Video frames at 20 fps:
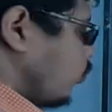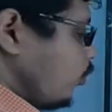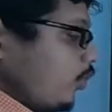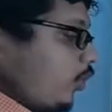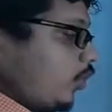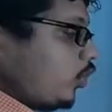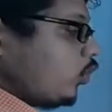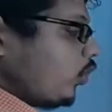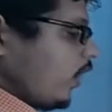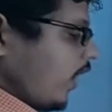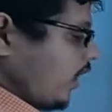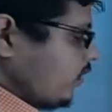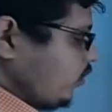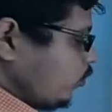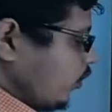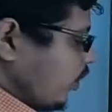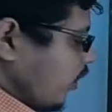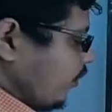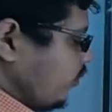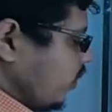we will do
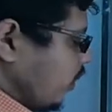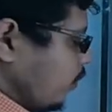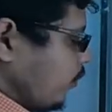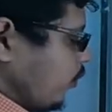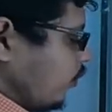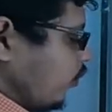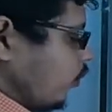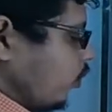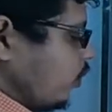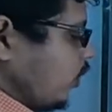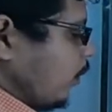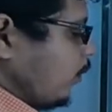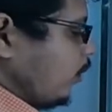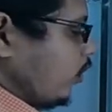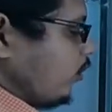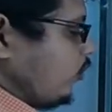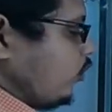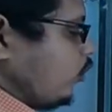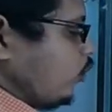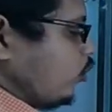as we have done before.
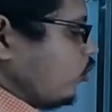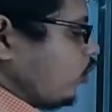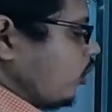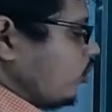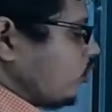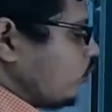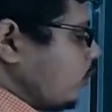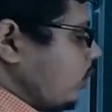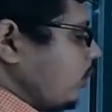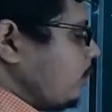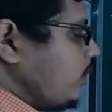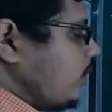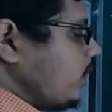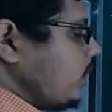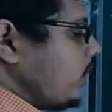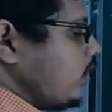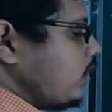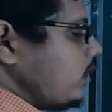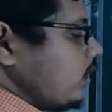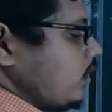Number of neutrons will
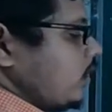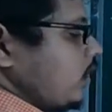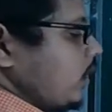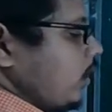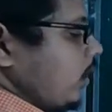be,